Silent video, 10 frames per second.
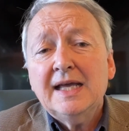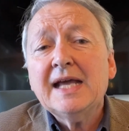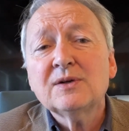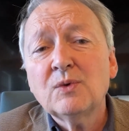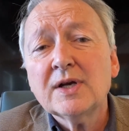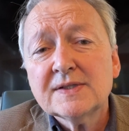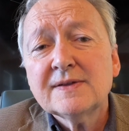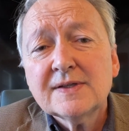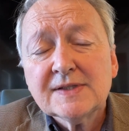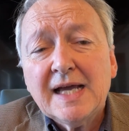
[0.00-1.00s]
And it works in
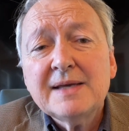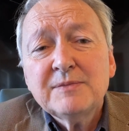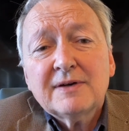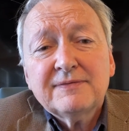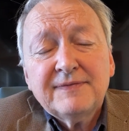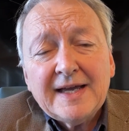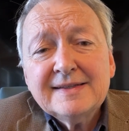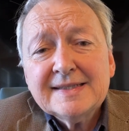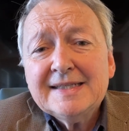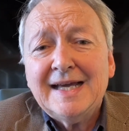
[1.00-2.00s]
this game of
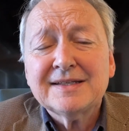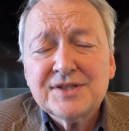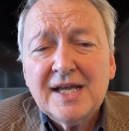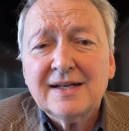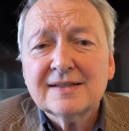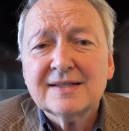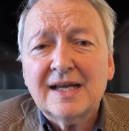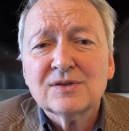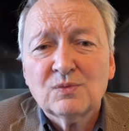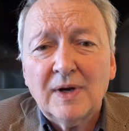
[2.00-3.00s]
finding a tenant
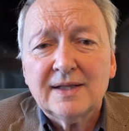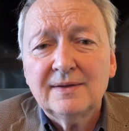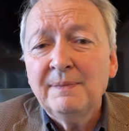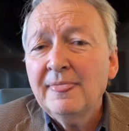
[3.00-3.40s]
as well.